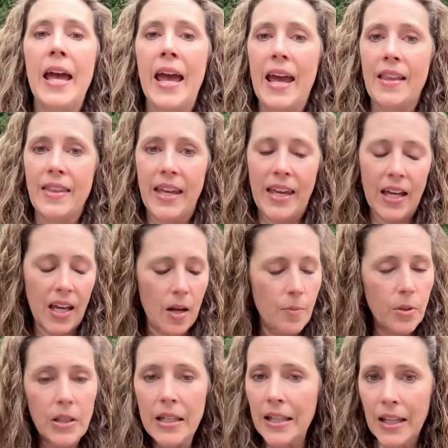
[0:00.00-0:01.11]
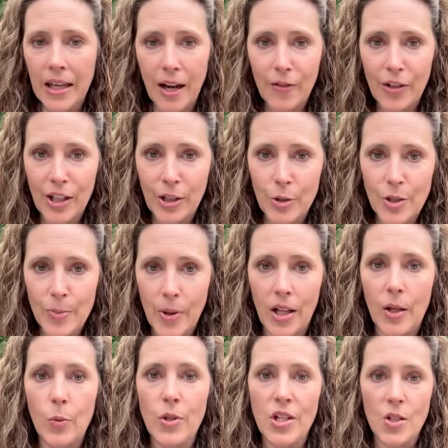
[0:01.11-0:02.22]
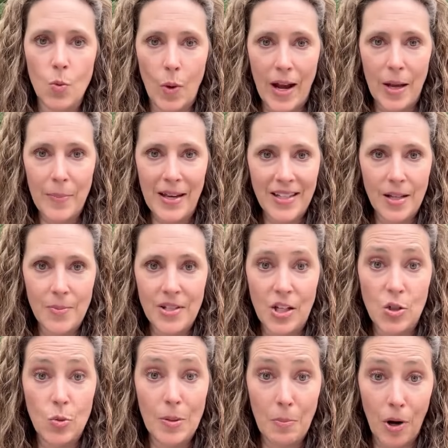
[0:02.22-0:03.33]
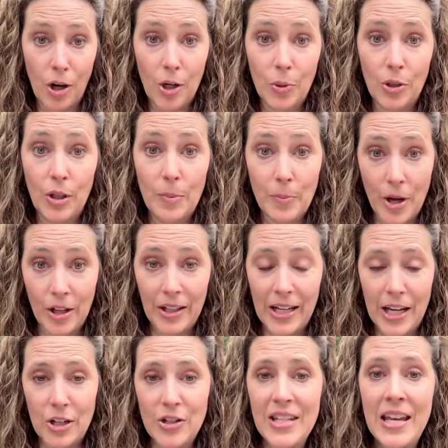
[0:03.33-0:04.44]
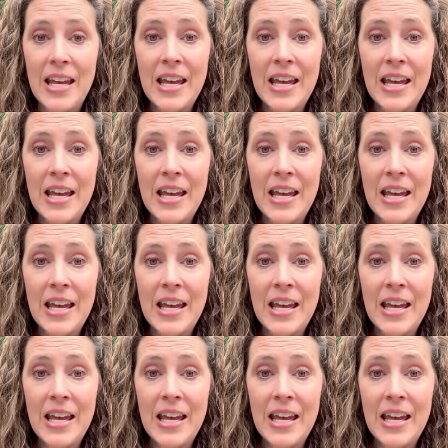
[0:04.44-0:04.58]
and they get completely covered in loose pollen, which is why it makes them such remarkable pollinators.